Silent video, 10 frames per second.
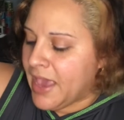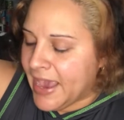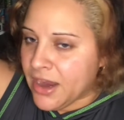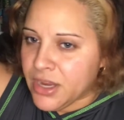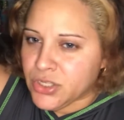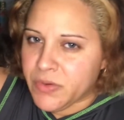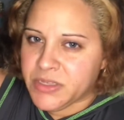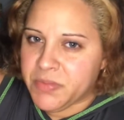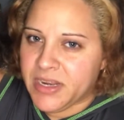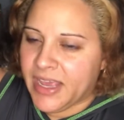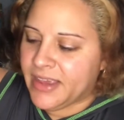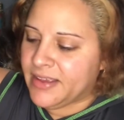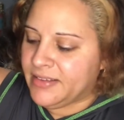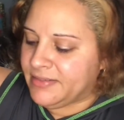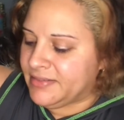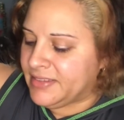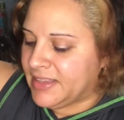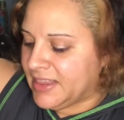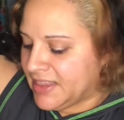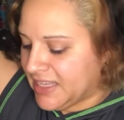hair has always been like the
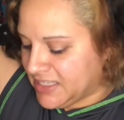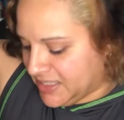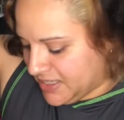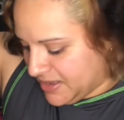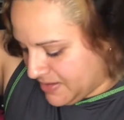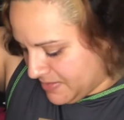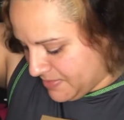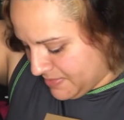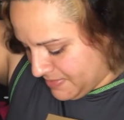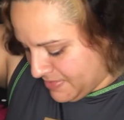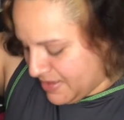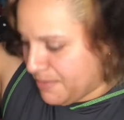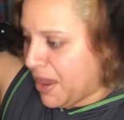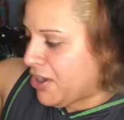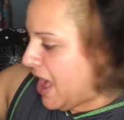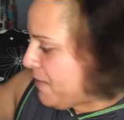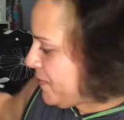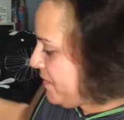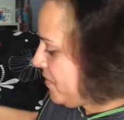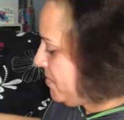least amount of
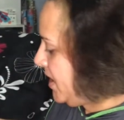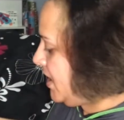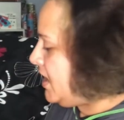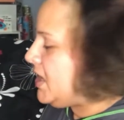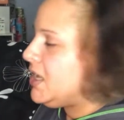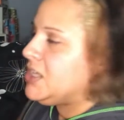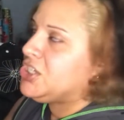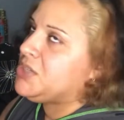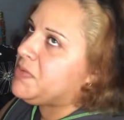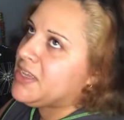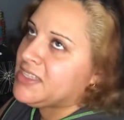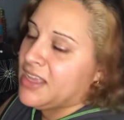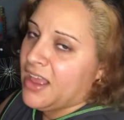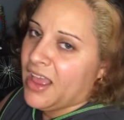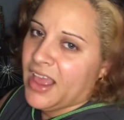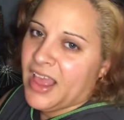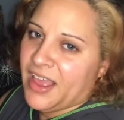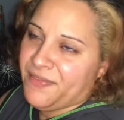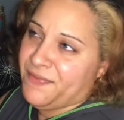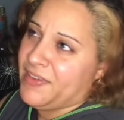effort for me, just because
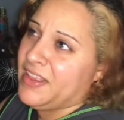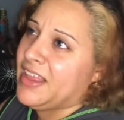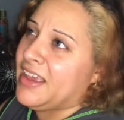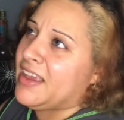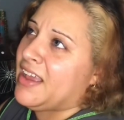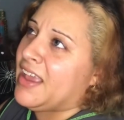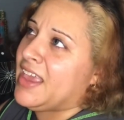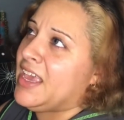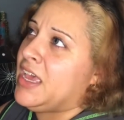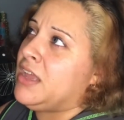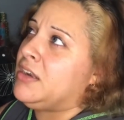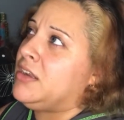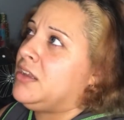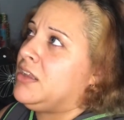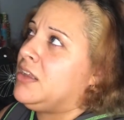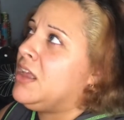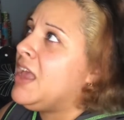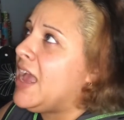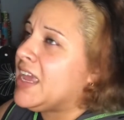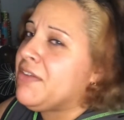I feel like I can
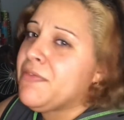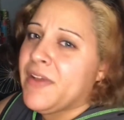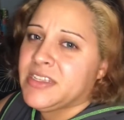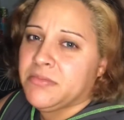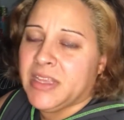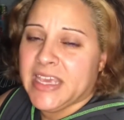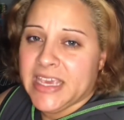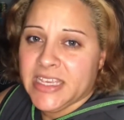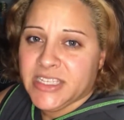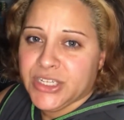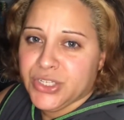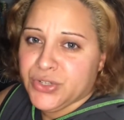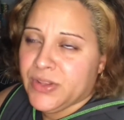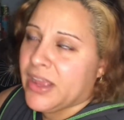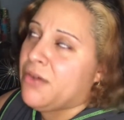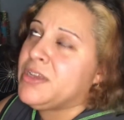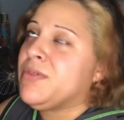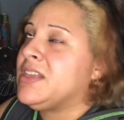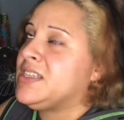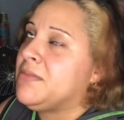never find something easy to do. Like, I always
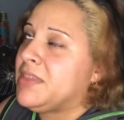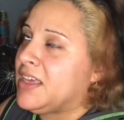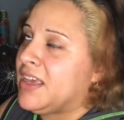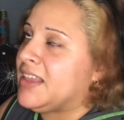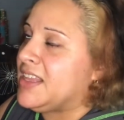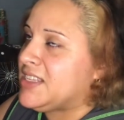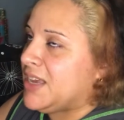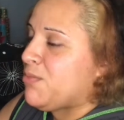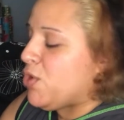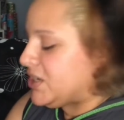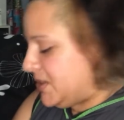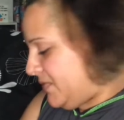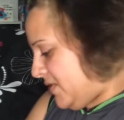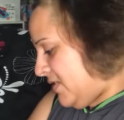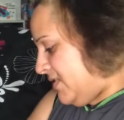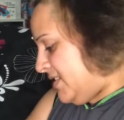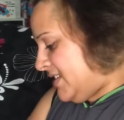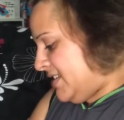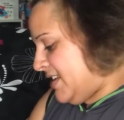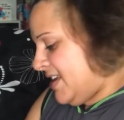want something that's like more difficult.
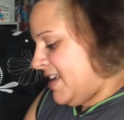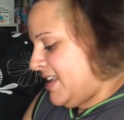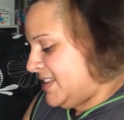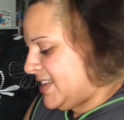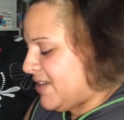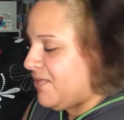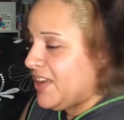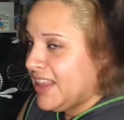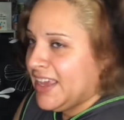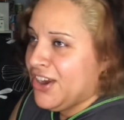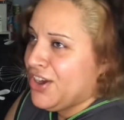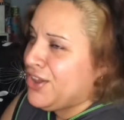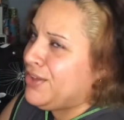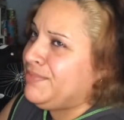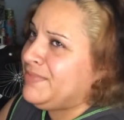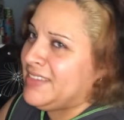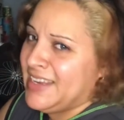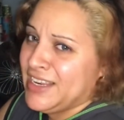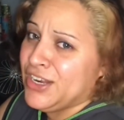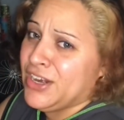It's like, really, girl? You
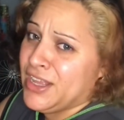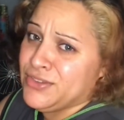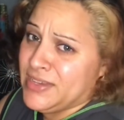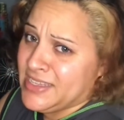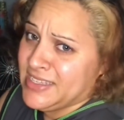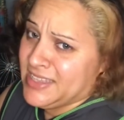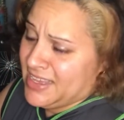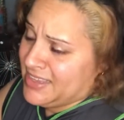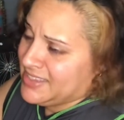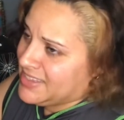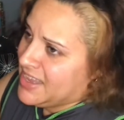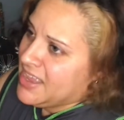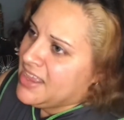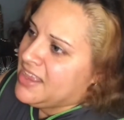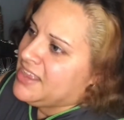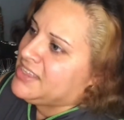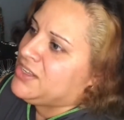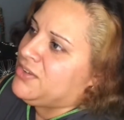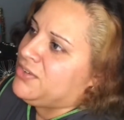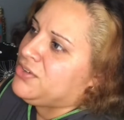need to learn how to do easy things.
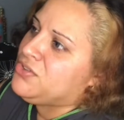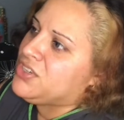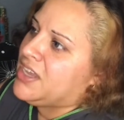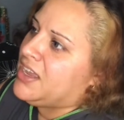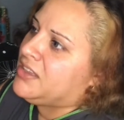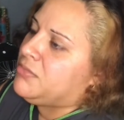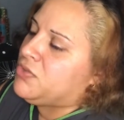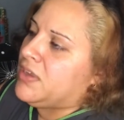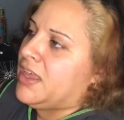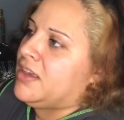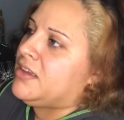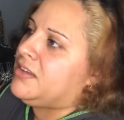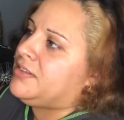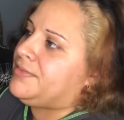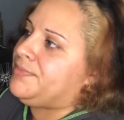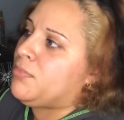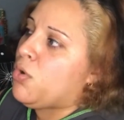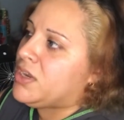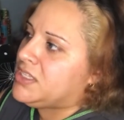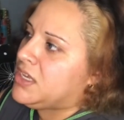So usually I end up doing like
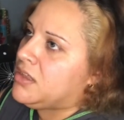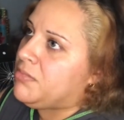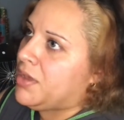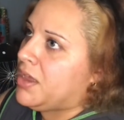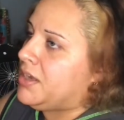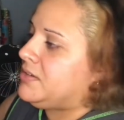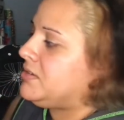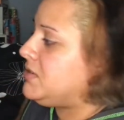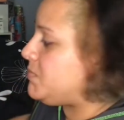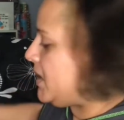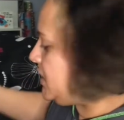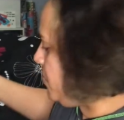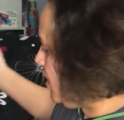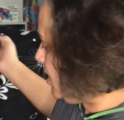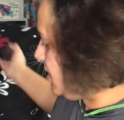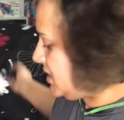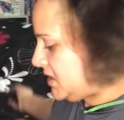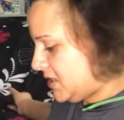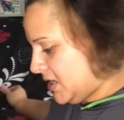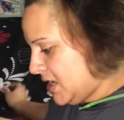ponytail bun, space buns
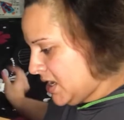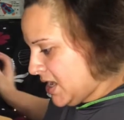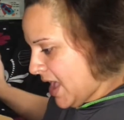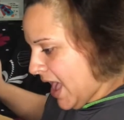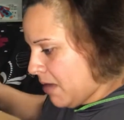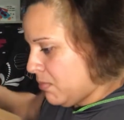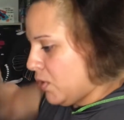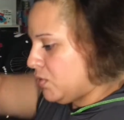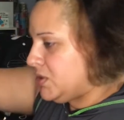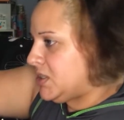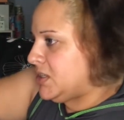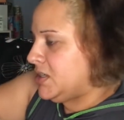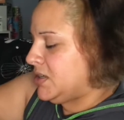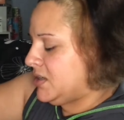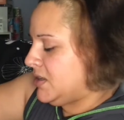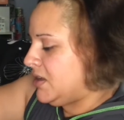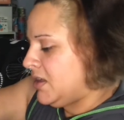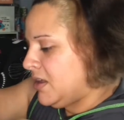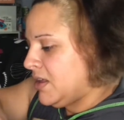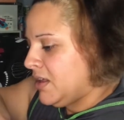at most.
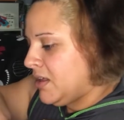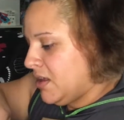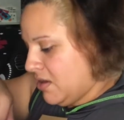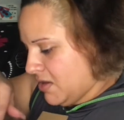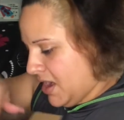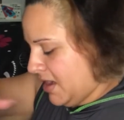Okay,